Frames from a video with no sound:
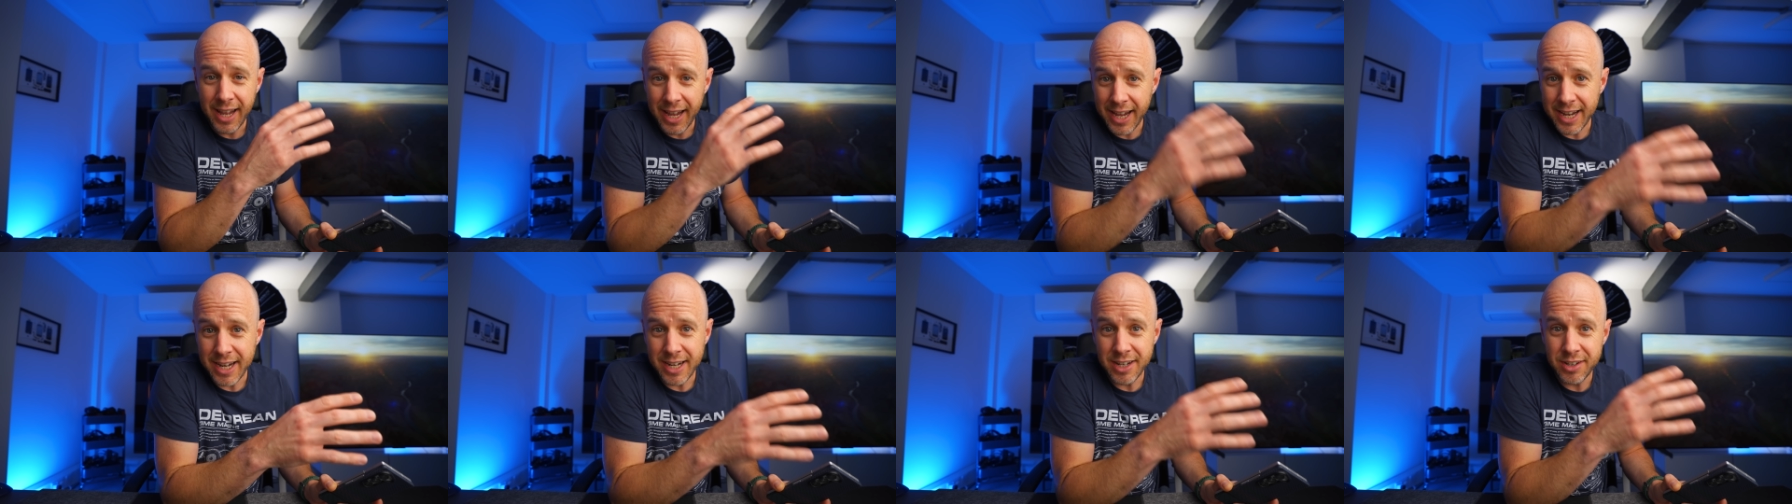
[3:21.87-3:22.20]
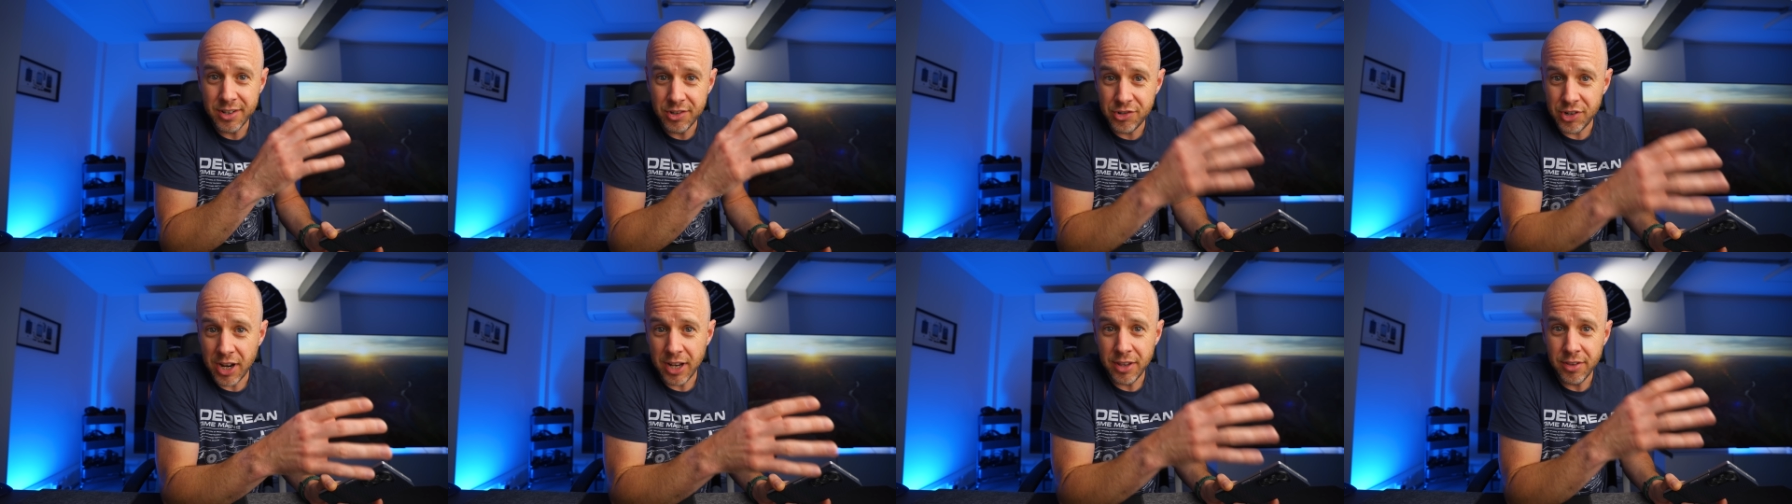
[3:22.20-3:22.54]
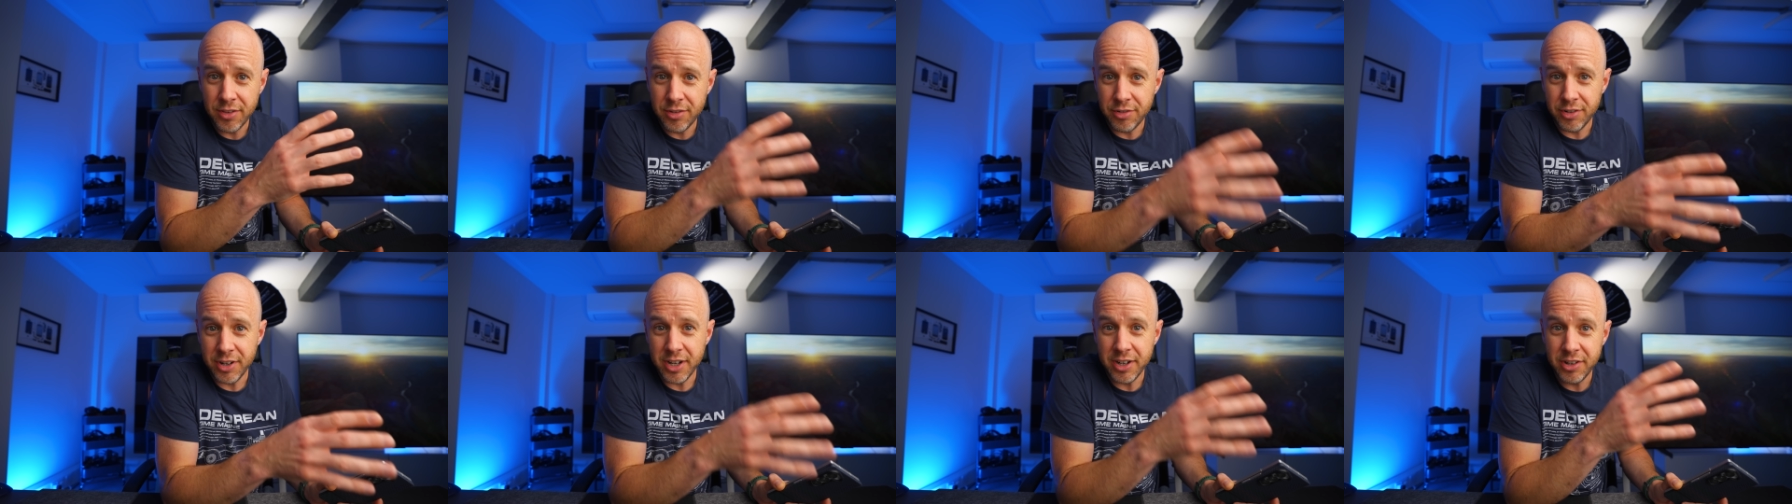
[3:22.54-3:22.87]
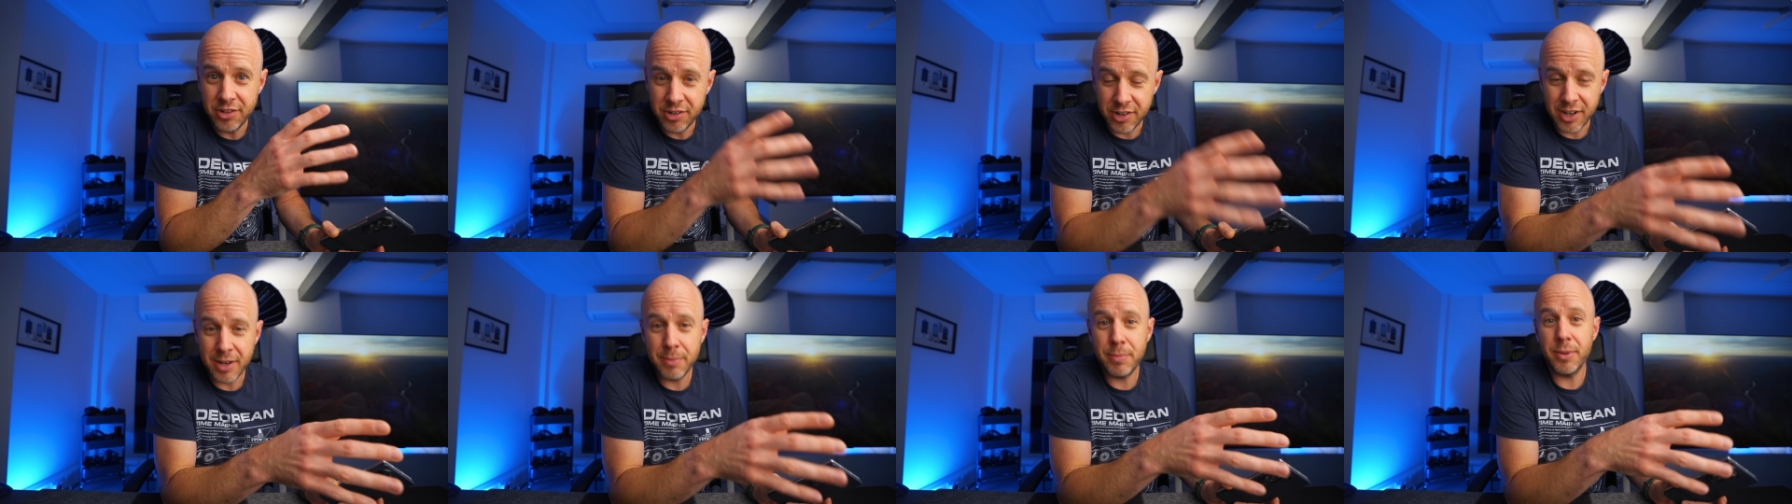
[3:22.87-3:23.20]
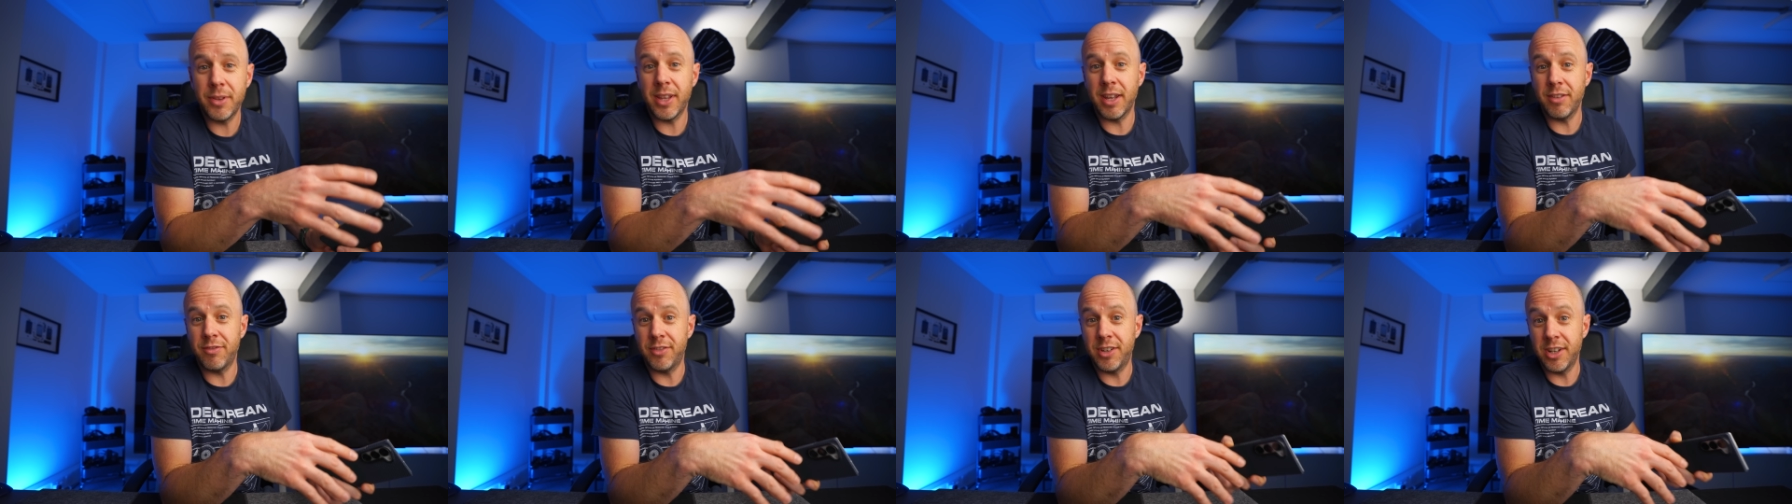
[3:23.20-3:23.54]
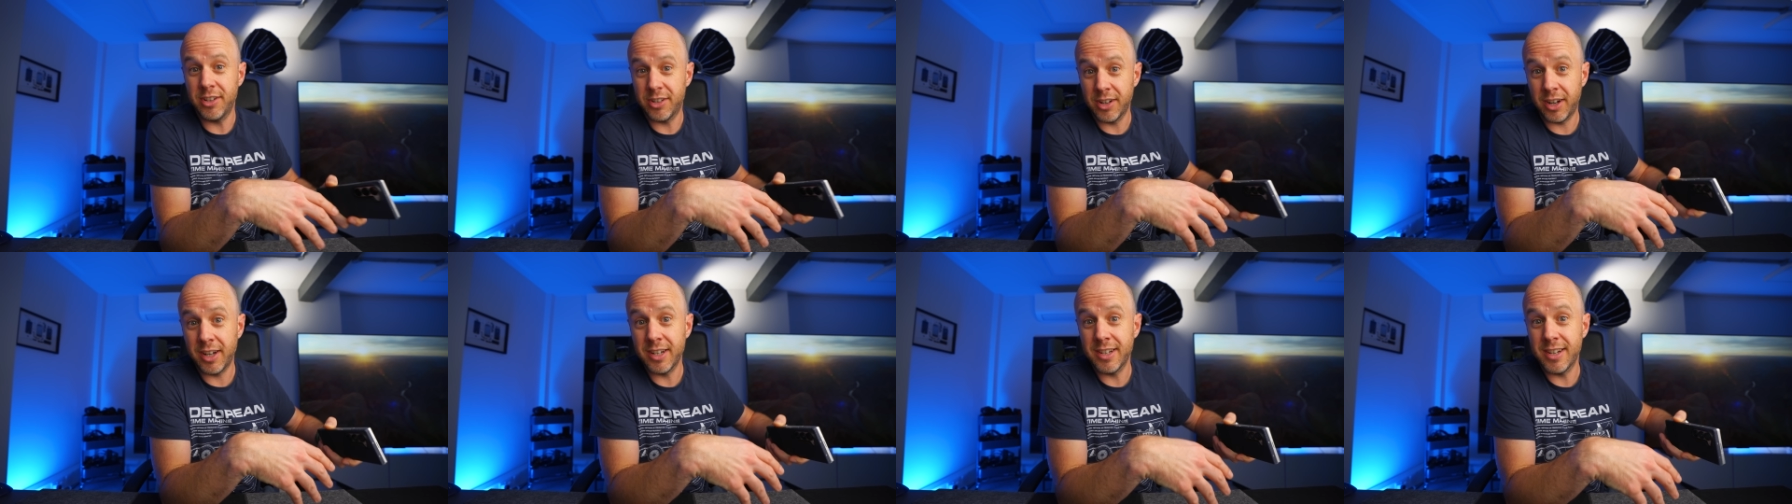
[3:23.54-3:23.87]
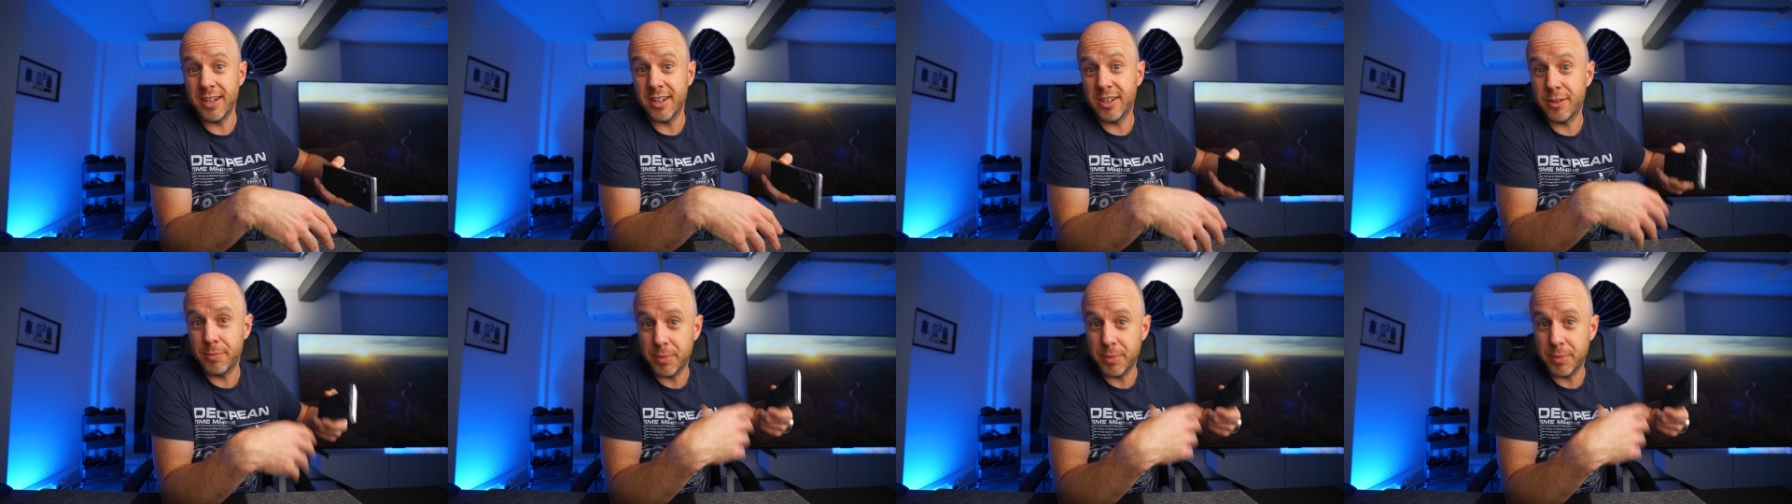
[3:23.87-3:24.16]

8 Gen 3 chip. They've designed it